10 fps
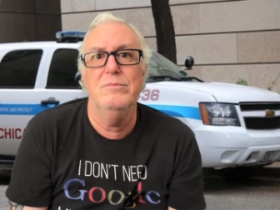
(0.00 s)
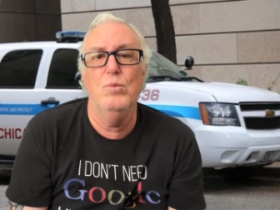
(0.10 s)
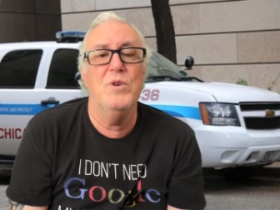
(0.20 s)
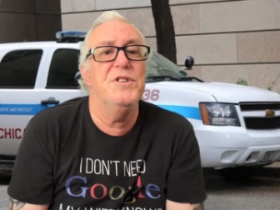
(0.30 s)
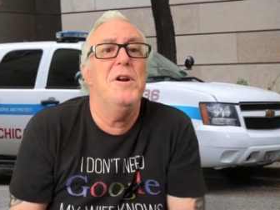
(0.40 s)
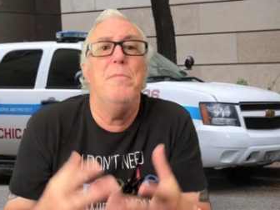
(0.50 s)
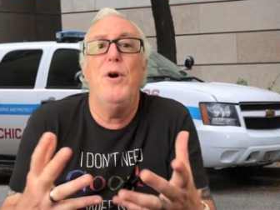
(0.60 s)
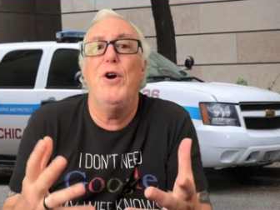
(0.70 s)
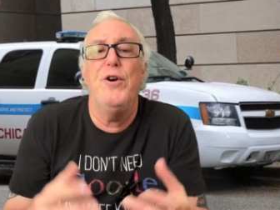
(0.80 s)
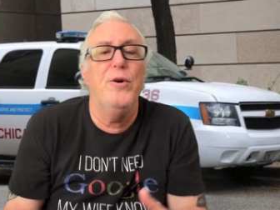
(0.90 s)
Wasn't a
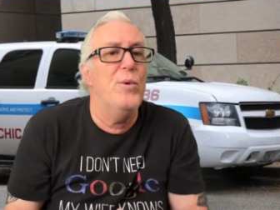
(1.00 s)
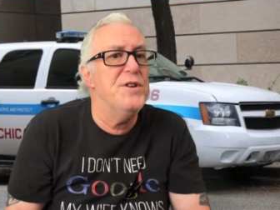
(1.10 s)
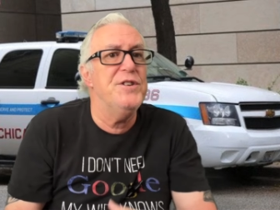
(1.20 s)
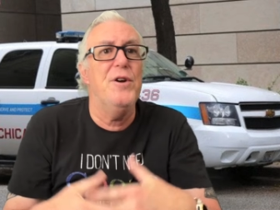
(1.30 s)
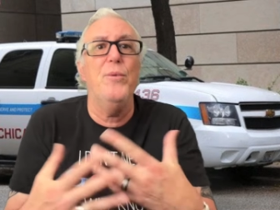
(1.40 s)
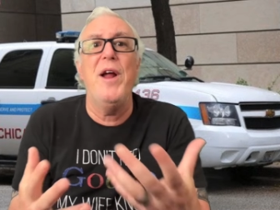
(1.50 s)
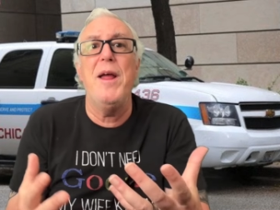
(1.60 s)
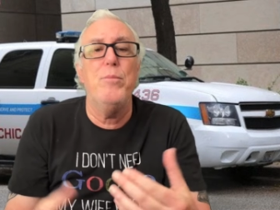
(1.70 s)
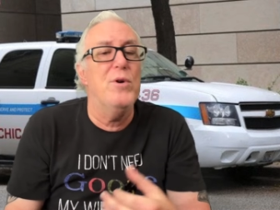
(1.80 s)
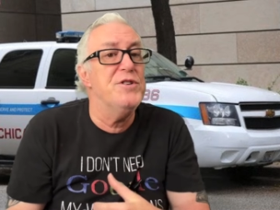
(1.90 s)
murder, wasn't a
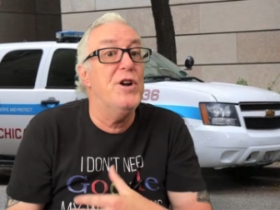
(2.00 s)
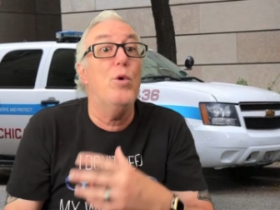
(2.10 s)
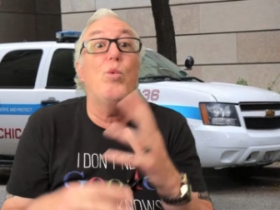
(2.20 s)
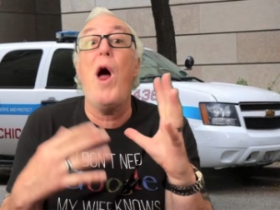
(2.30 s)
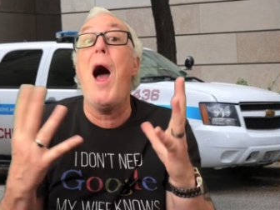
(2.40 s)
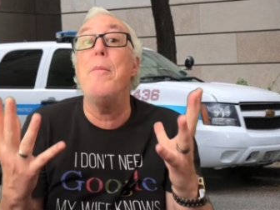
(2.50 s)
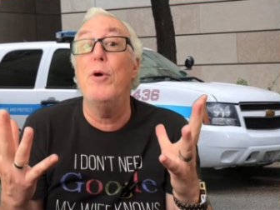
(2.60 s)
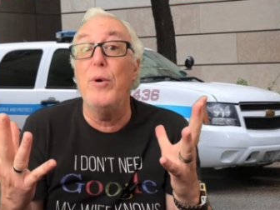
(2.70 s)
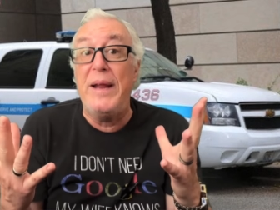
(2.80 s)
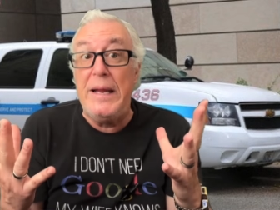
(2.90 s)
rape, wasn't a
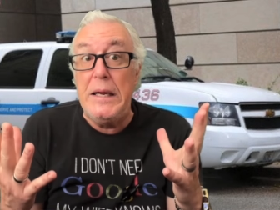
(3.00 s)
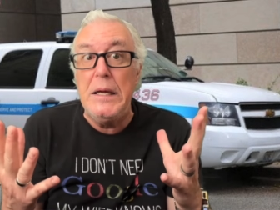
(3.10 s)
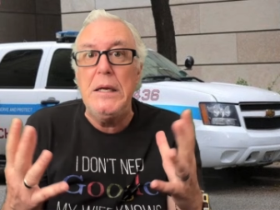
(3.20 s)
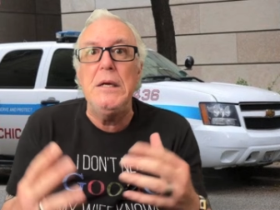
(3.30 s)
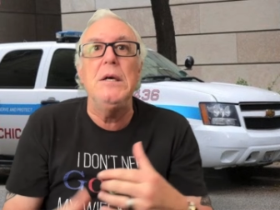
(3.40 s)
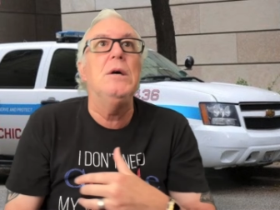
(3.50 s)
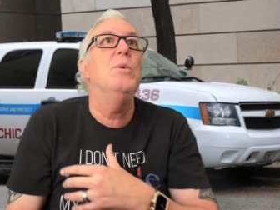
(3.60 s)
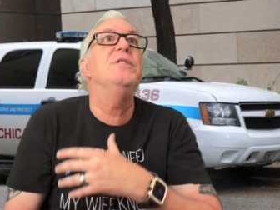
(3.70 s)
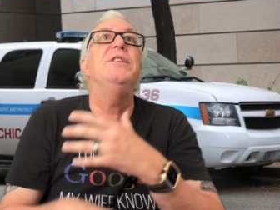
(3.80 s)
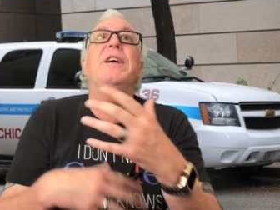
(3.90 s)
robbery,
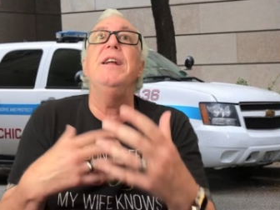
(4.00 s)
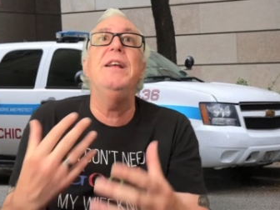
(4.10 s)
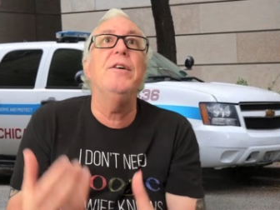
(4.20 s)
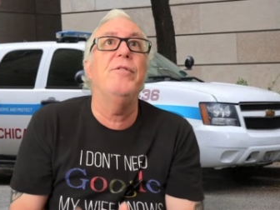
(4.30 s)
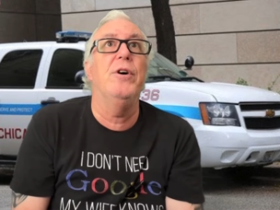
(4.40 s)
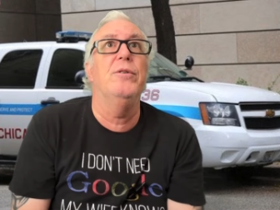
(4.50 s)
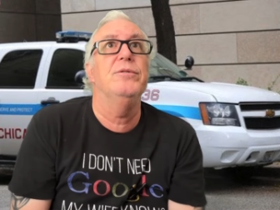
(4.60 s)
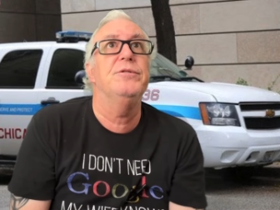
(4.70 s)
wasn't any of those.